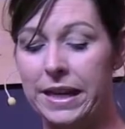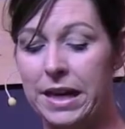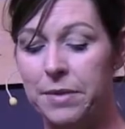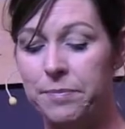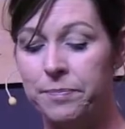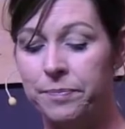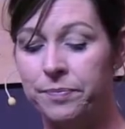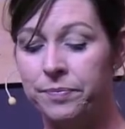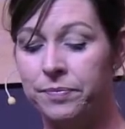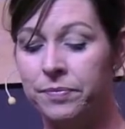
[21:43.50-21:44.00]

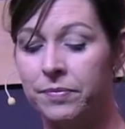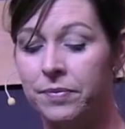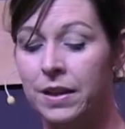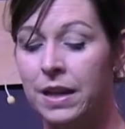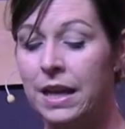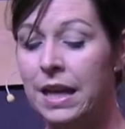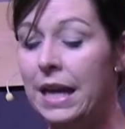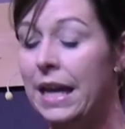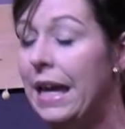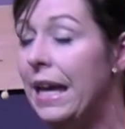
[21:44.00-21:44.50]
him.
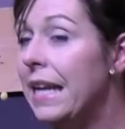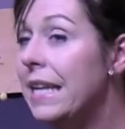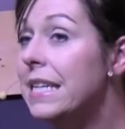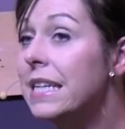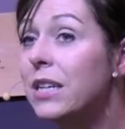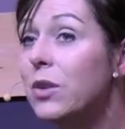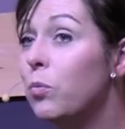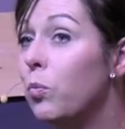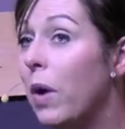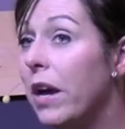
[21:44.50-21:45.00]
He
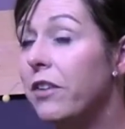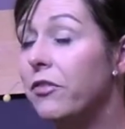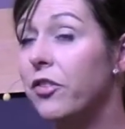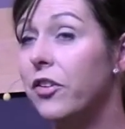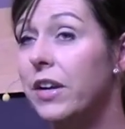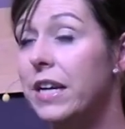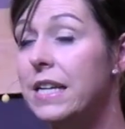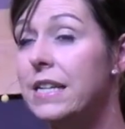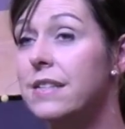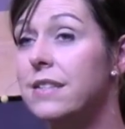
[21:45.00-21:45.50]
didn't wait
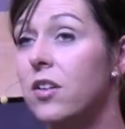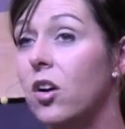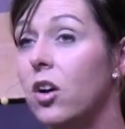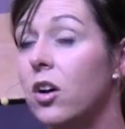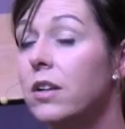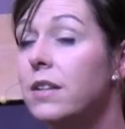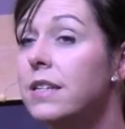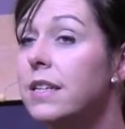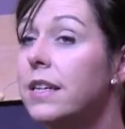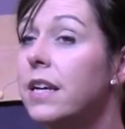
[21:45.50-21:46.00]
for
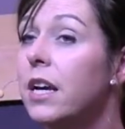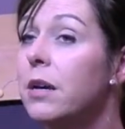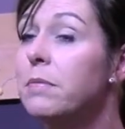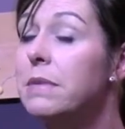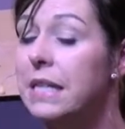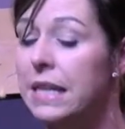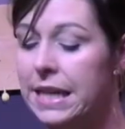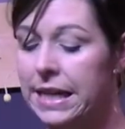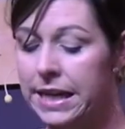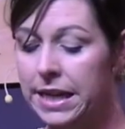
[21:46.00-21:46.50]
Esau to come
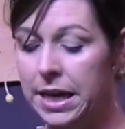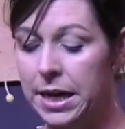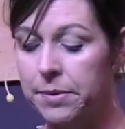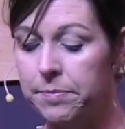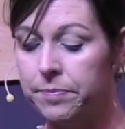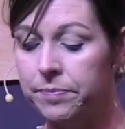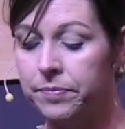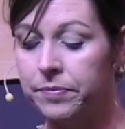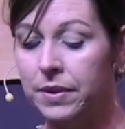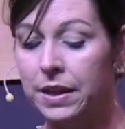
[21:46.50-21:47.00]
to
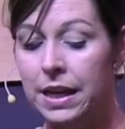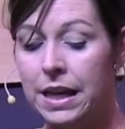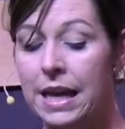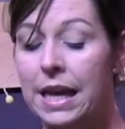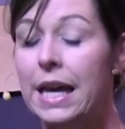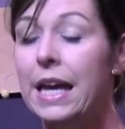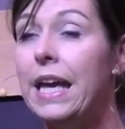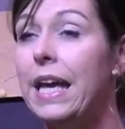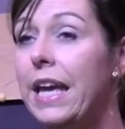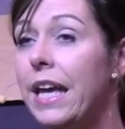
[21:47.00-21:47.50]
him.
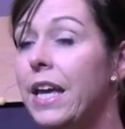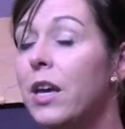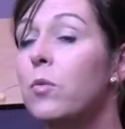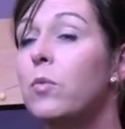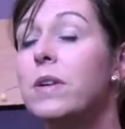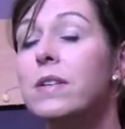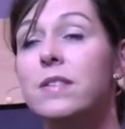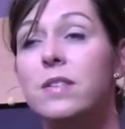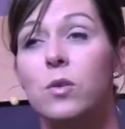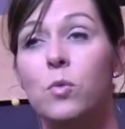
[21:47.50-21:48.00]
He
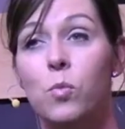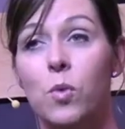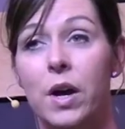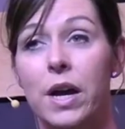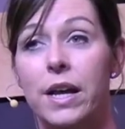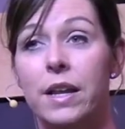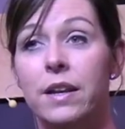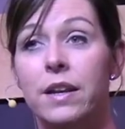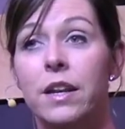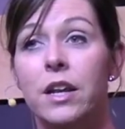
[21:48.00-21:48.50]
was the
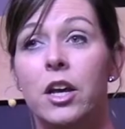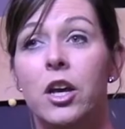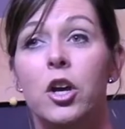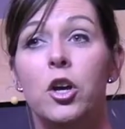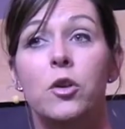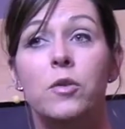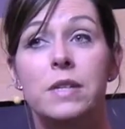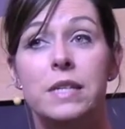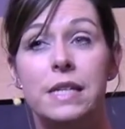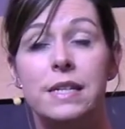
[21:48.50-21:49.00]
one
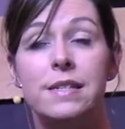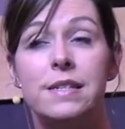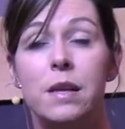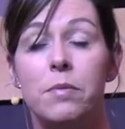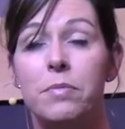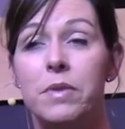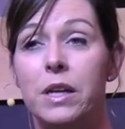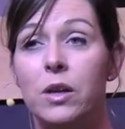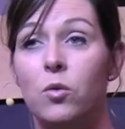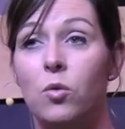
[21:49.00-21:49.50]
who did
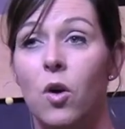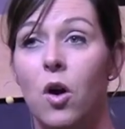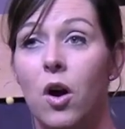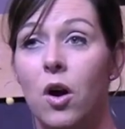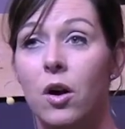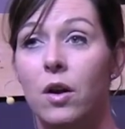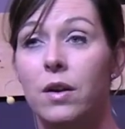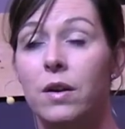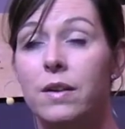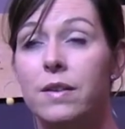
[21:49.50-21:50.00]
something
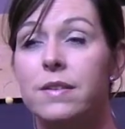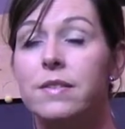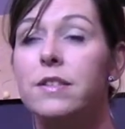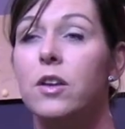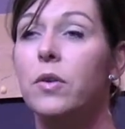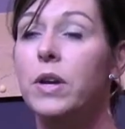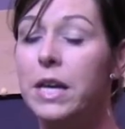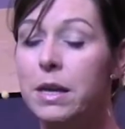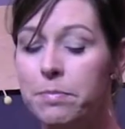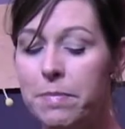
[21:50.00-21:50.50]
wrong,
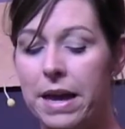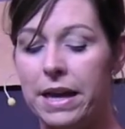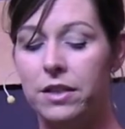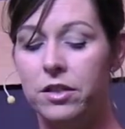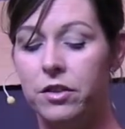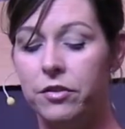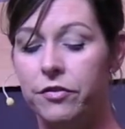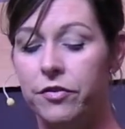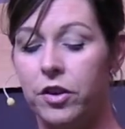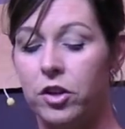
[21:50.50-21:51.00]
so he made
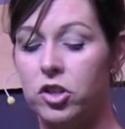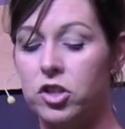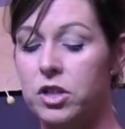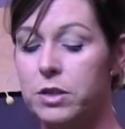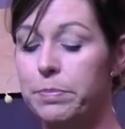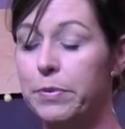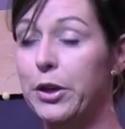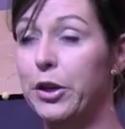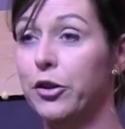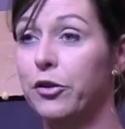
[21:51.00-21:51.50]
the
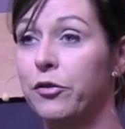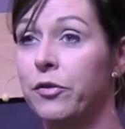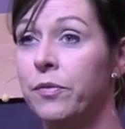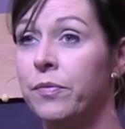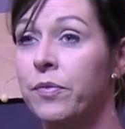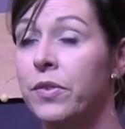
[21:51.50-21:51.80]
first move.